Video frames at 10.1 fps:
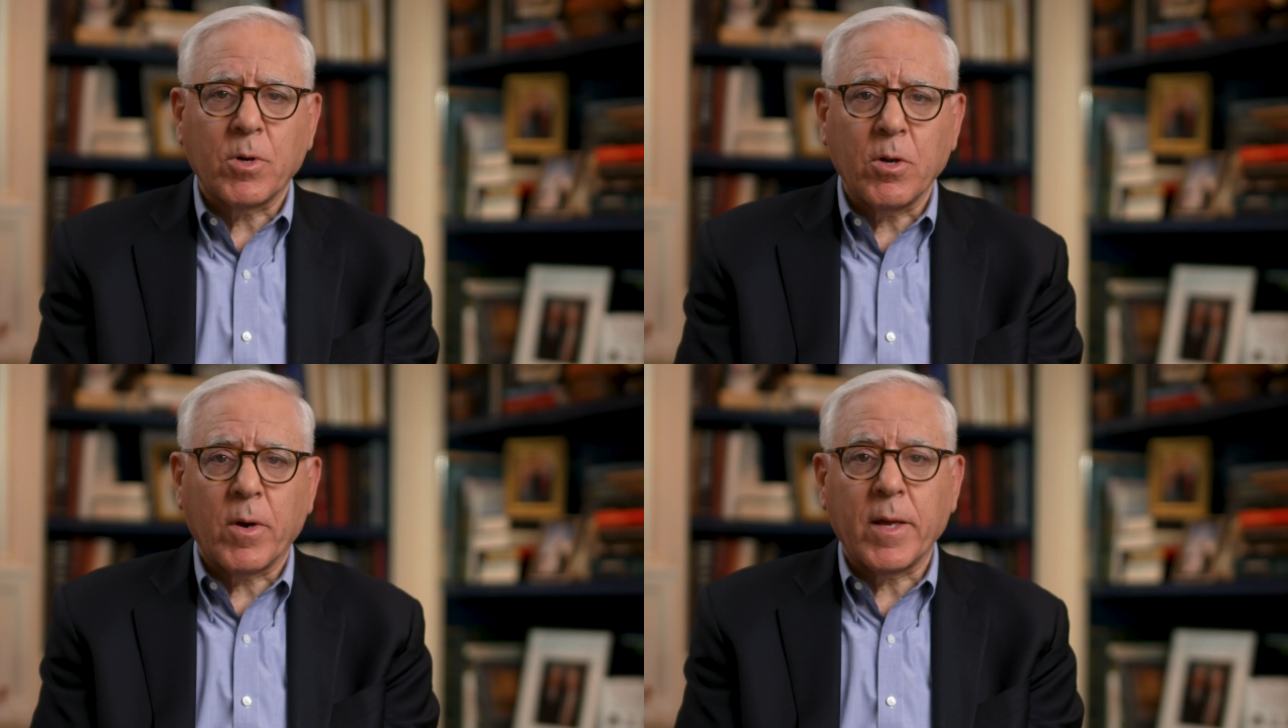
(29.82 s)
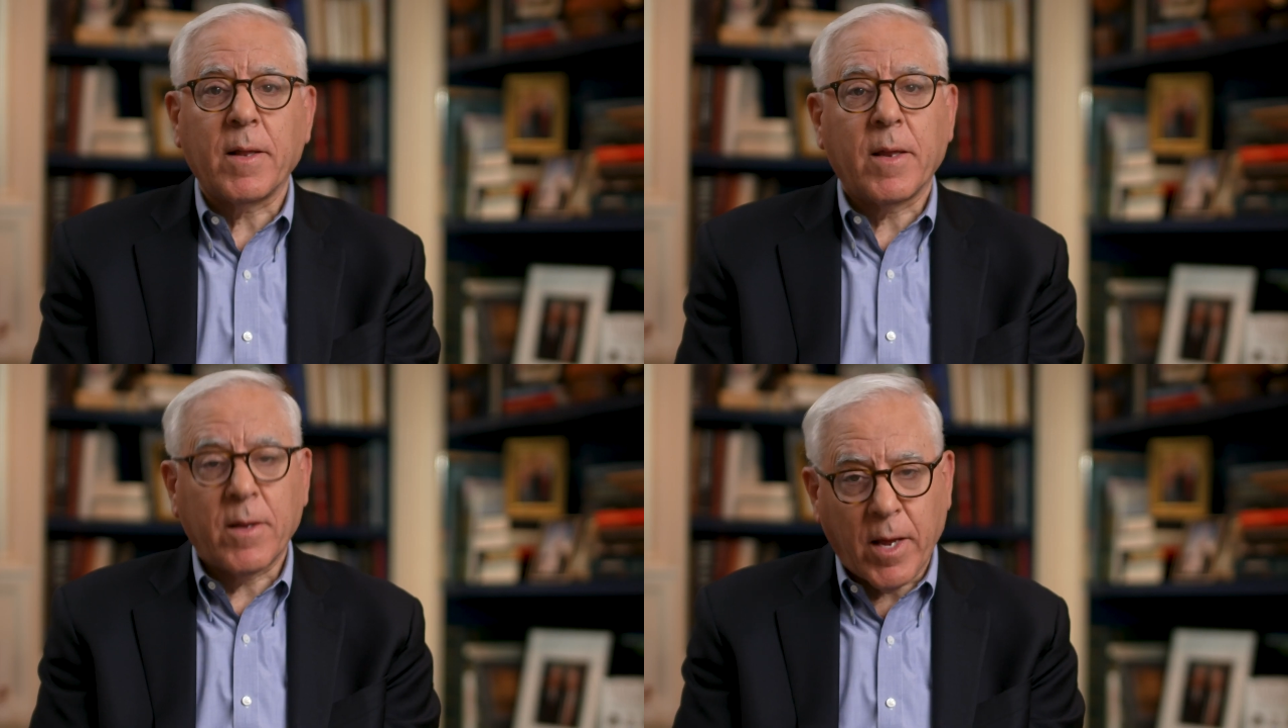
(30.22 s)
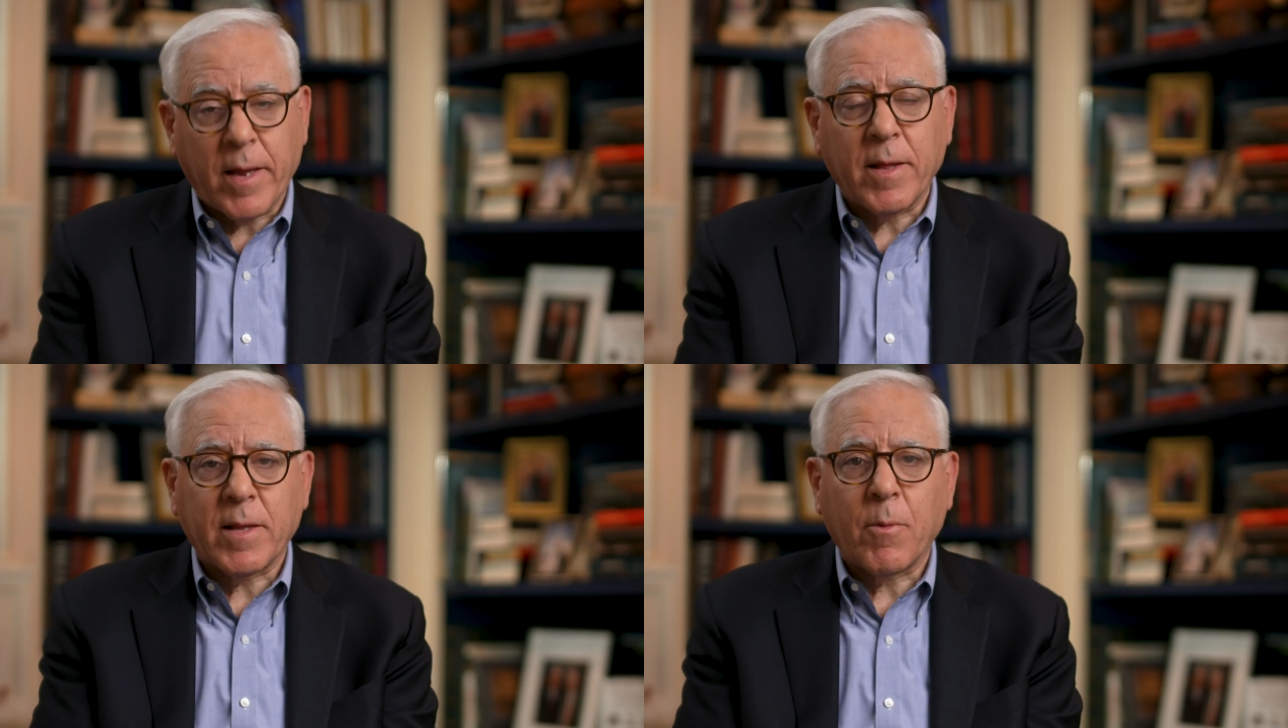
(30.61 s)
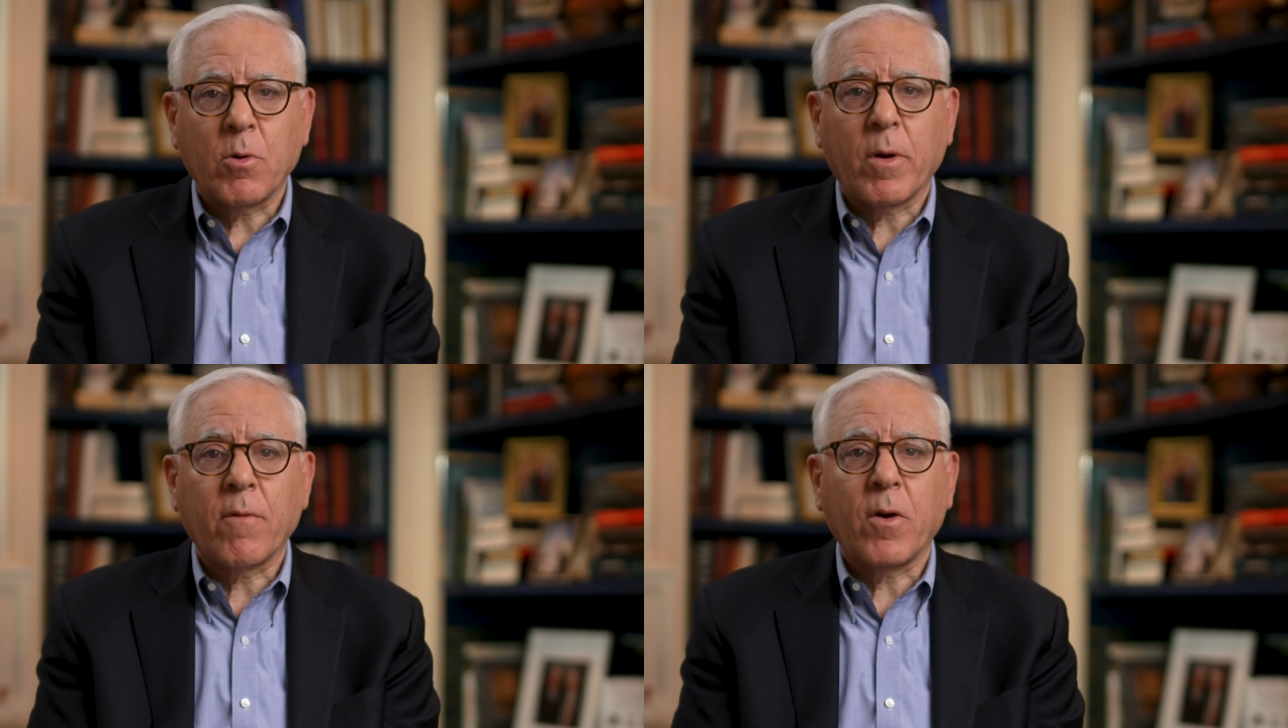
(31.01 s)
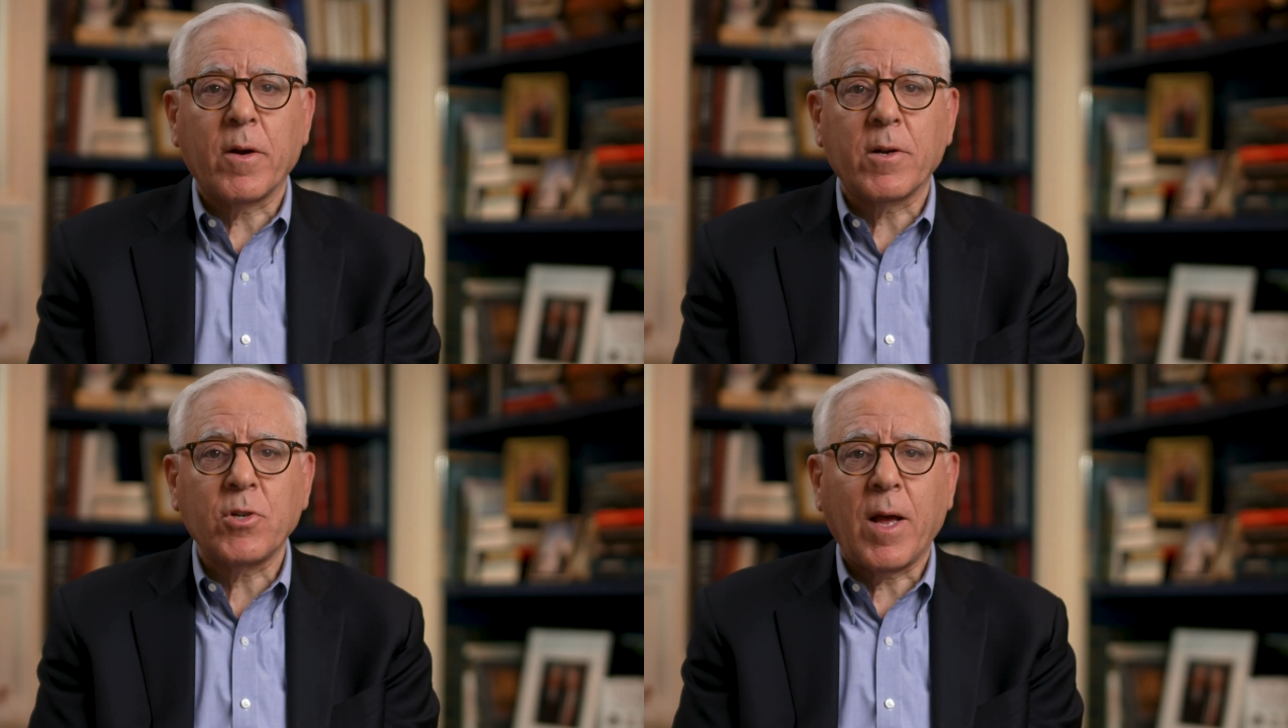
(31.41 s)
were doing and saying that they were doing a
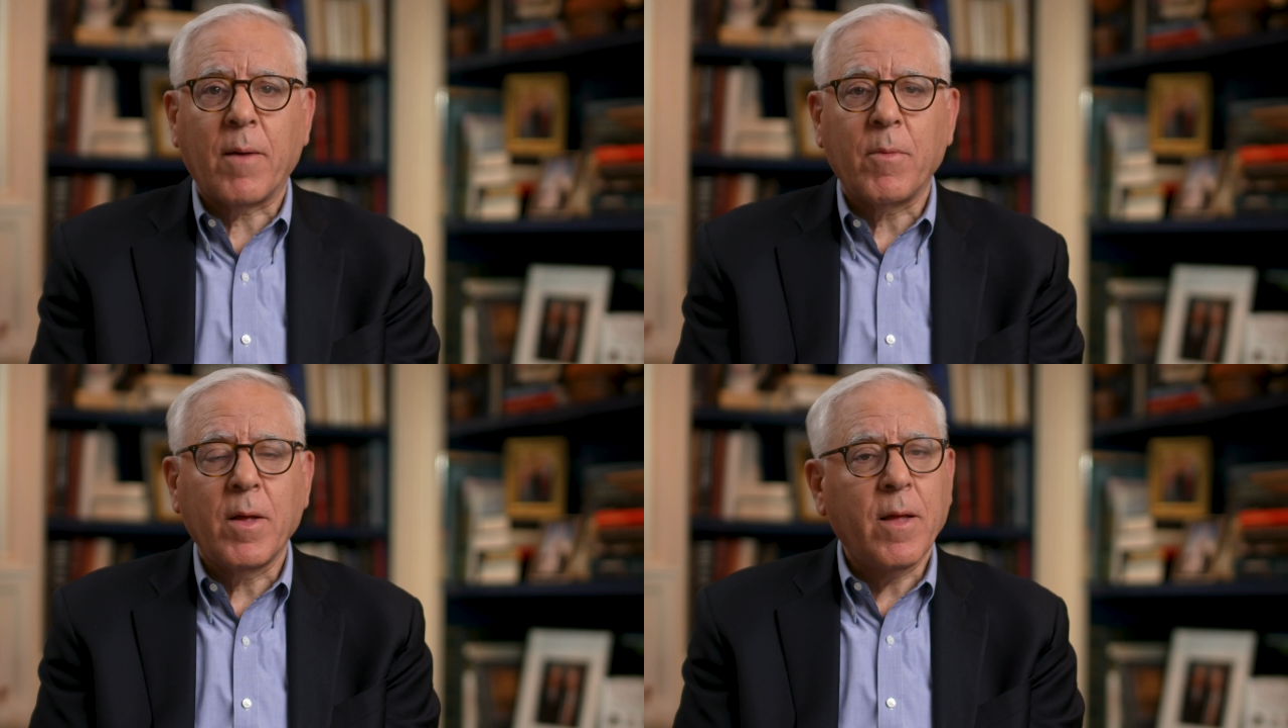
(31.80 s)
very good job.